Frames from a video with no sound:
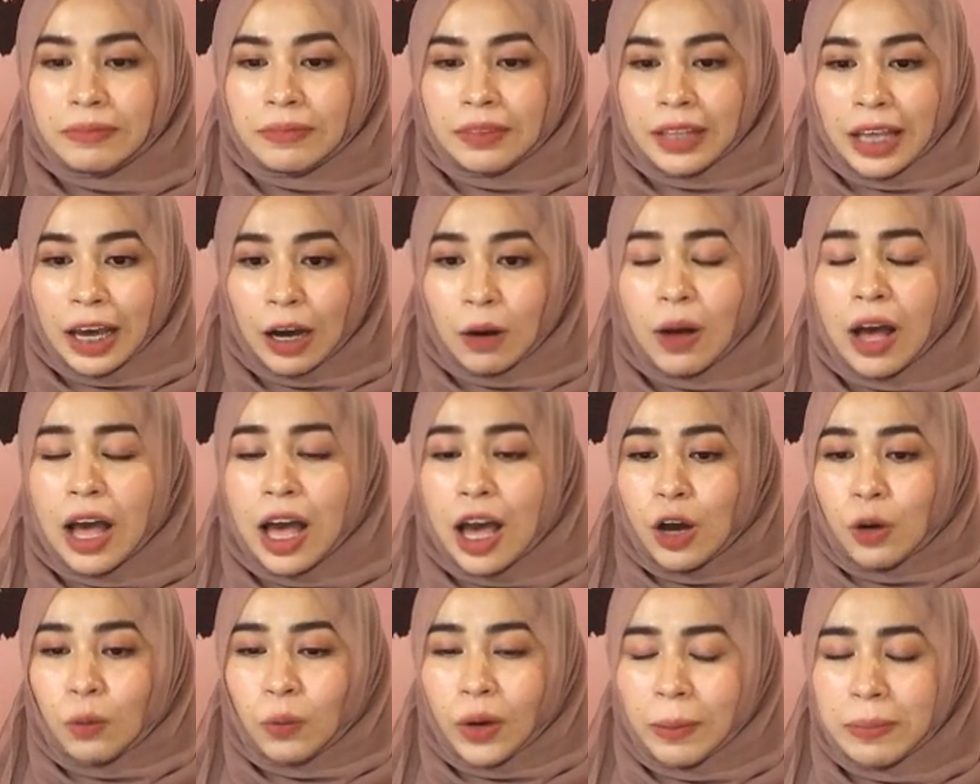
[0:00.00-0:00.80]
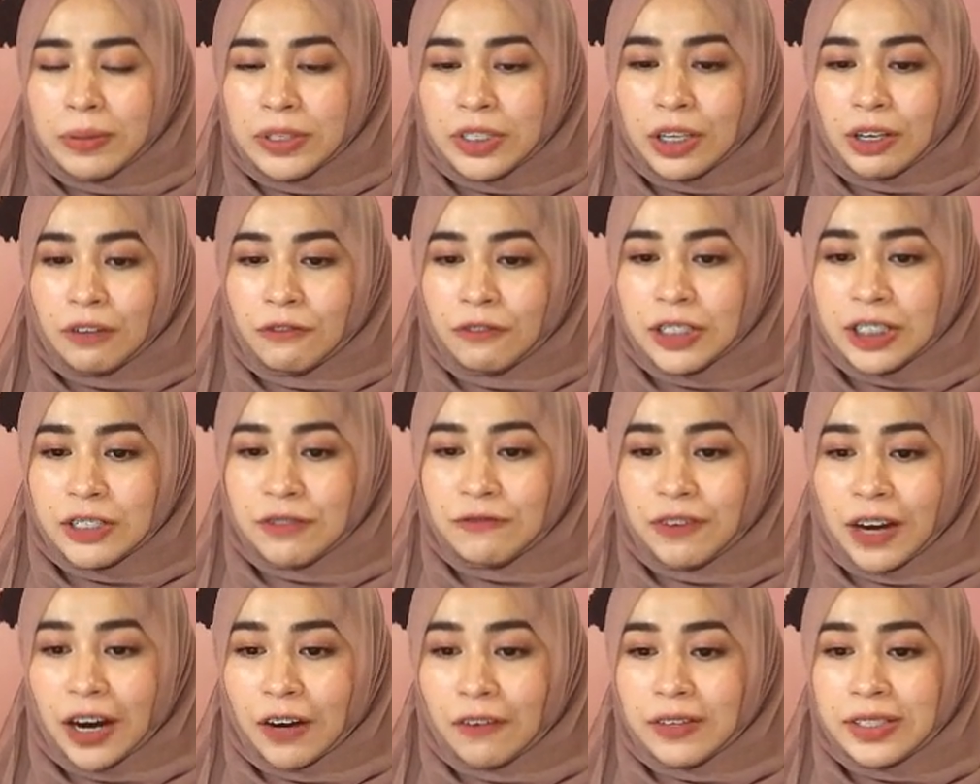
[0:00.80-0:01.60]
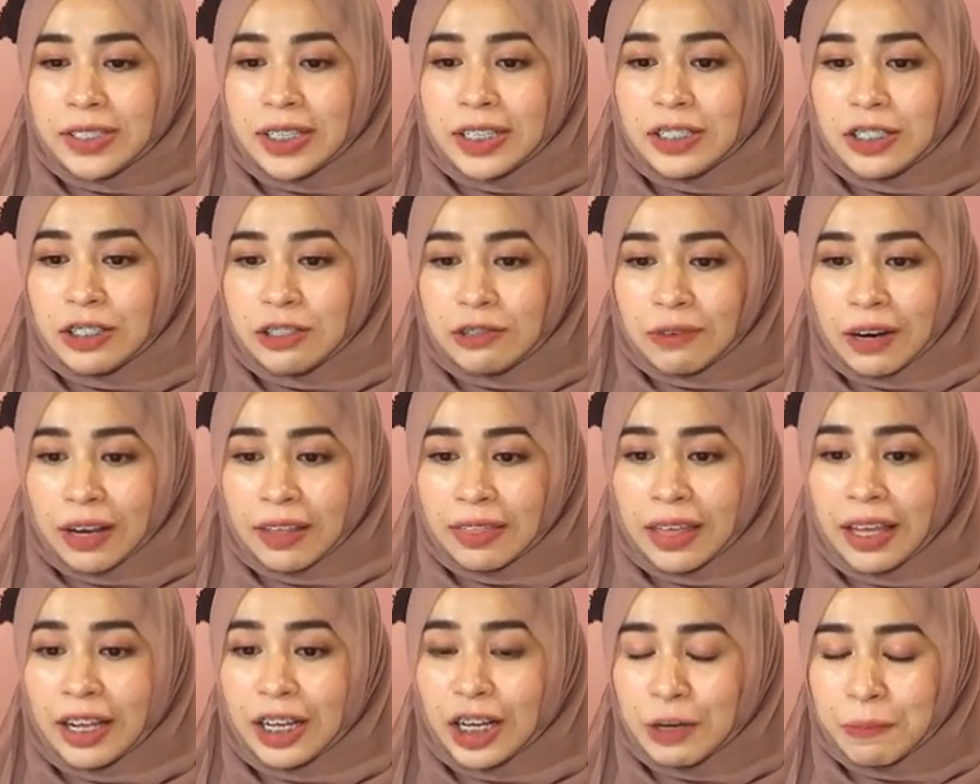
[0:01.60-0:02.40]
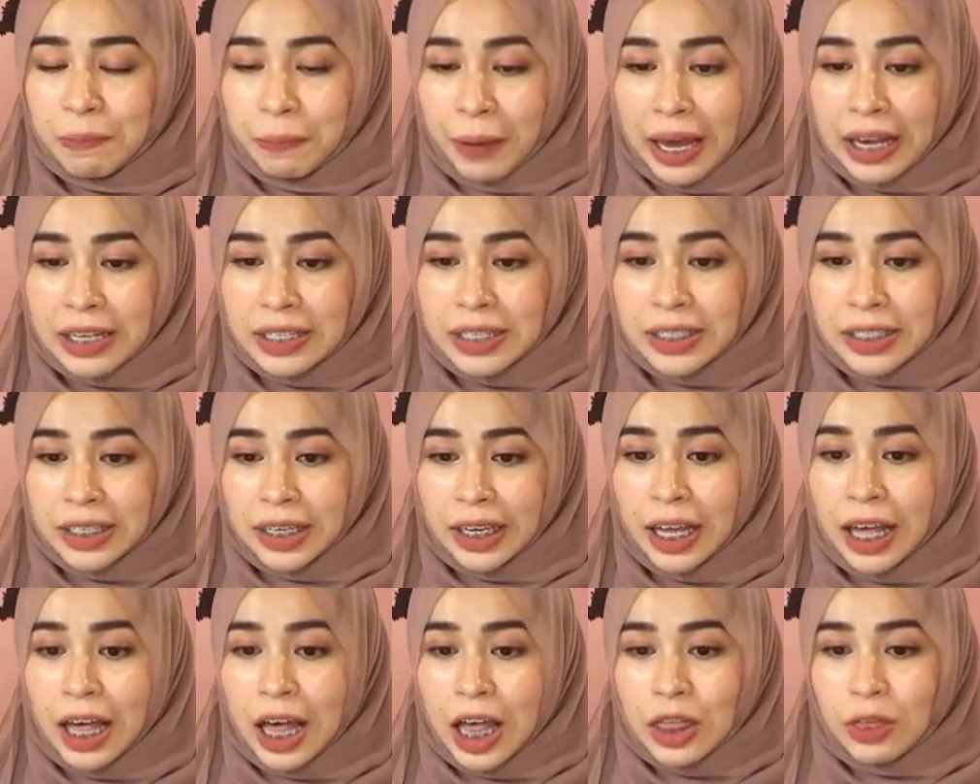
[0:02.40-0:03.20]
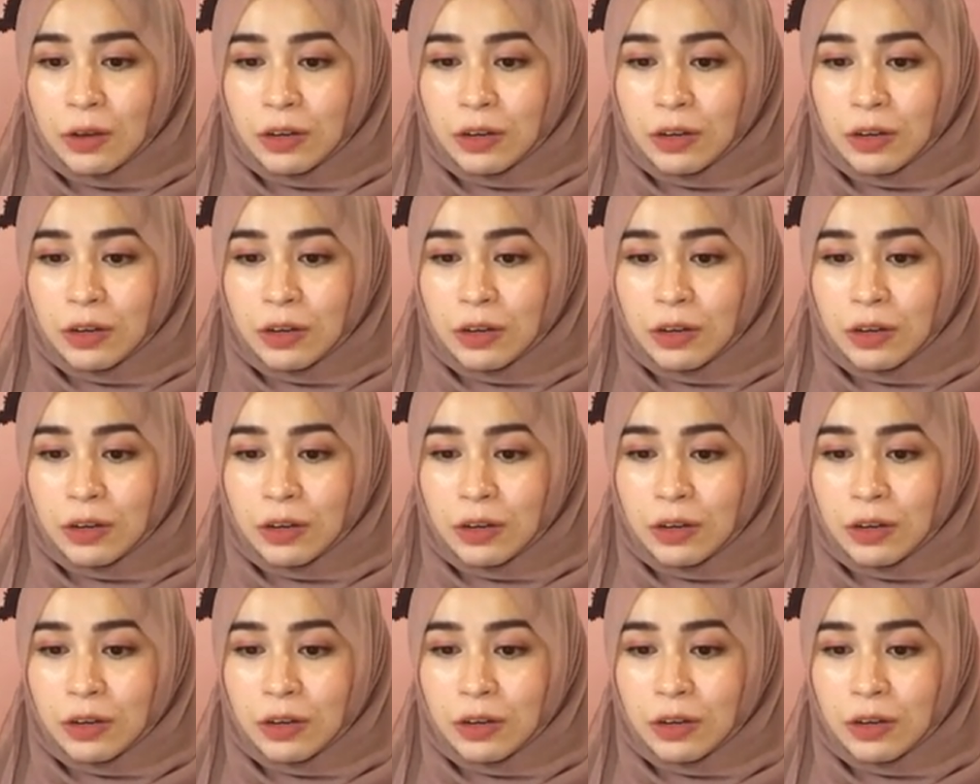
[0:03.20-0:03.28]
Now, web servers varies in strength and capacity.